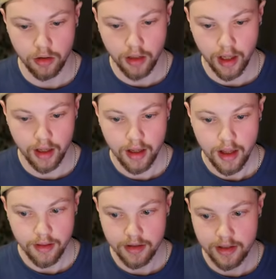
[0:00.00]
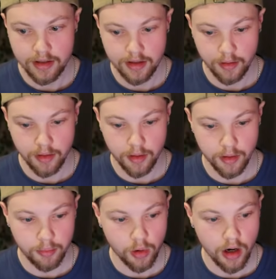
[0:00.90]
Okay, this is
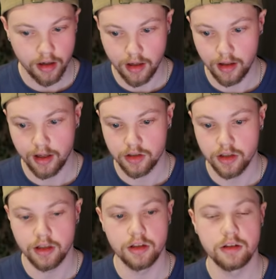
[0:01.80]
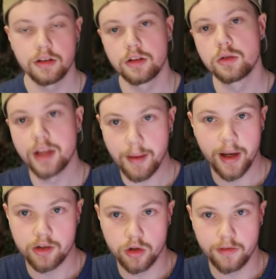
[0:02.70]
the product collection. You get
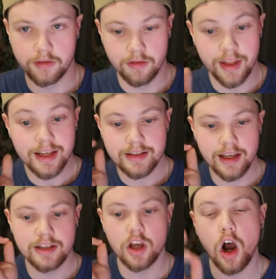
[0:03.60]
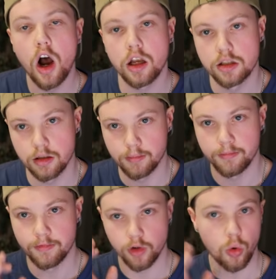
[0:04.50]
my drift. This is awesome
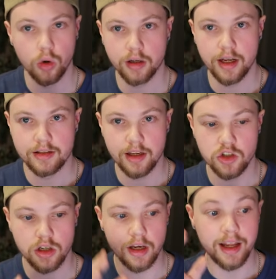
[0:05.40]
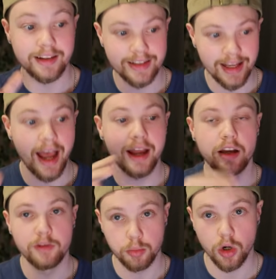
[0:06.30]
for organization inside
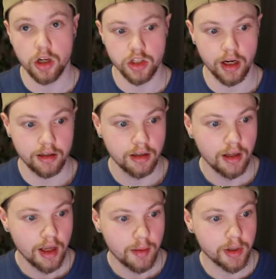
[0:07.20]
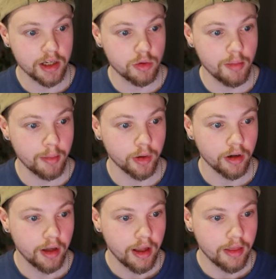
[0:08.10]
of a project, because remember,
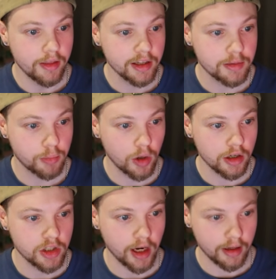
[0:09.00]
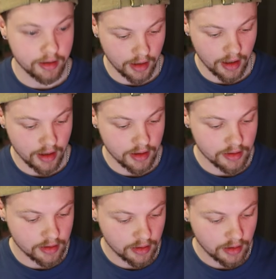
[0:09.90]
this project
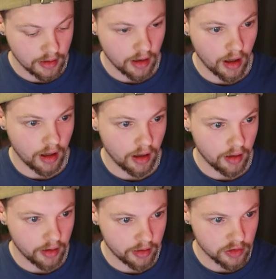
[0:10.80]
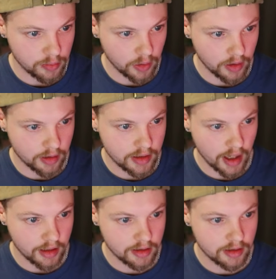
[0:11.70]
is I can just put
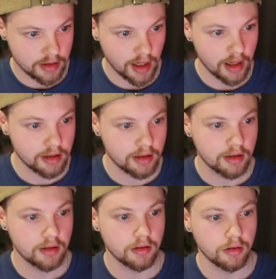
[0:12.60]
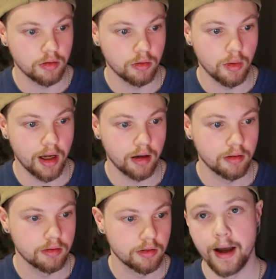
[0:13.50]
test. Oh wow.
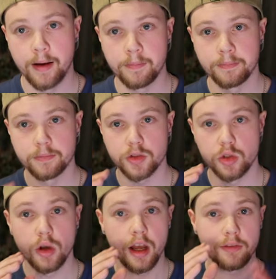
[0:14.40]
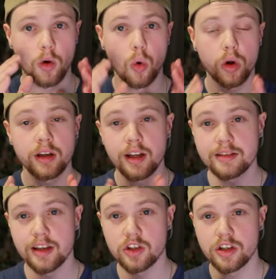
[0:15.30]
So you have
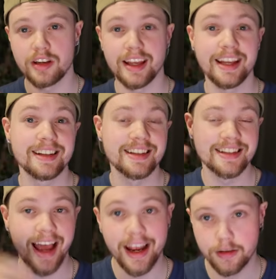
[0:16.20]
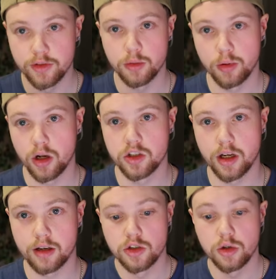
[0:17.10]
organization inside of your
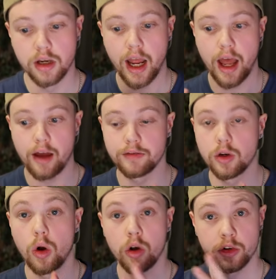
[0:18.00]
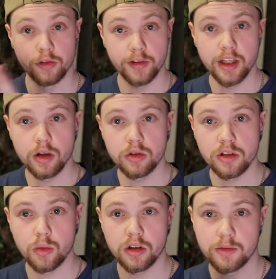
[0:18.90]
project. So you could have, you know, all your videos
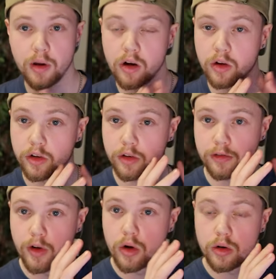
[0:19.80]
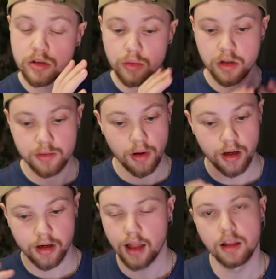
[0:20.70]
in one spot, all your photos in one
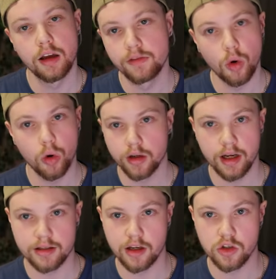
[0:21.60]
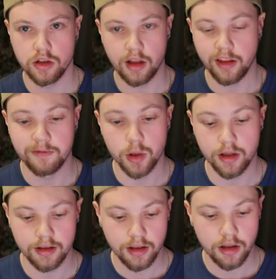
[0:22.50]
spot. I love the organization that they put
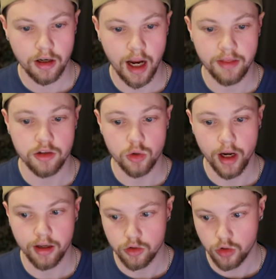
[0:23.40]
into here and the drag and